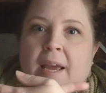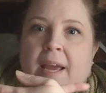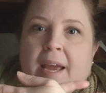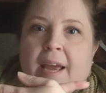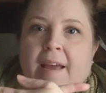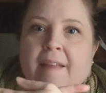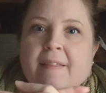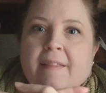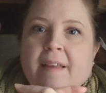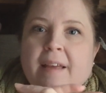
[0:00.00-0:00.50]

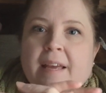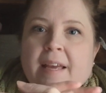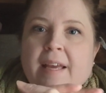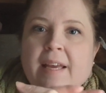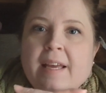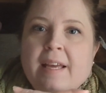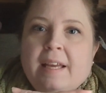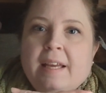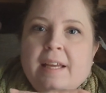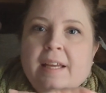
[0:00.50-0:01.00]
and
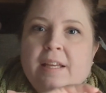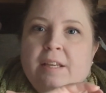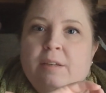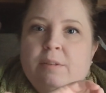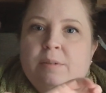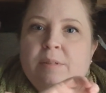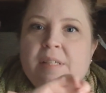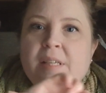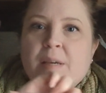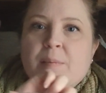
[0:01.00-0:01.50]
then you
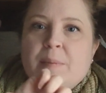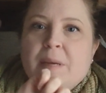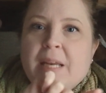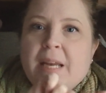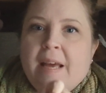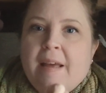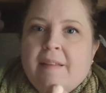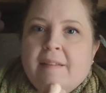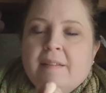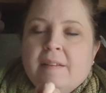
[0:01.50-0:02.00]
seam it
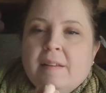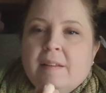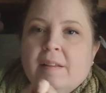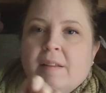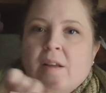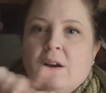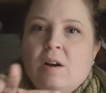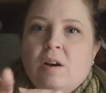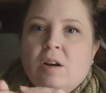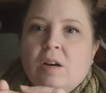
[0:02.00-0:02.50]
at
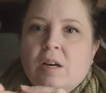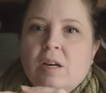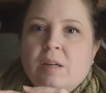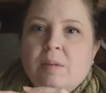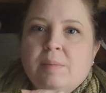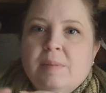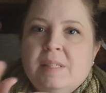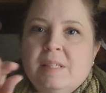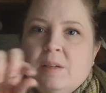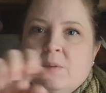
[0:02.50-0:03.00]
the
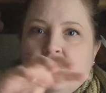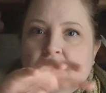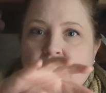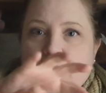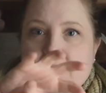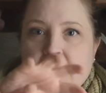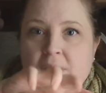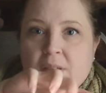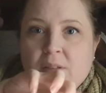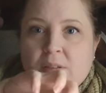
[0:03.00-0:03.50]
arms with a
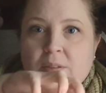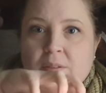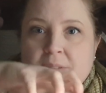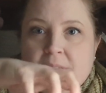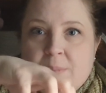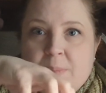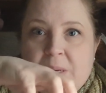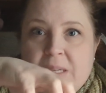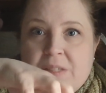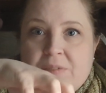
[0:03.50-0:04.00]
little
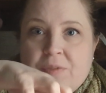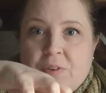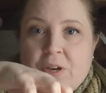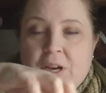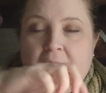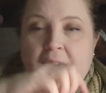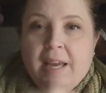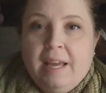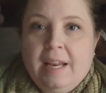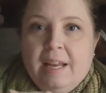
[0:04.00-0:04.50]
space for your
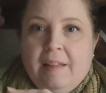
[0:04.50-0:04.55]
head,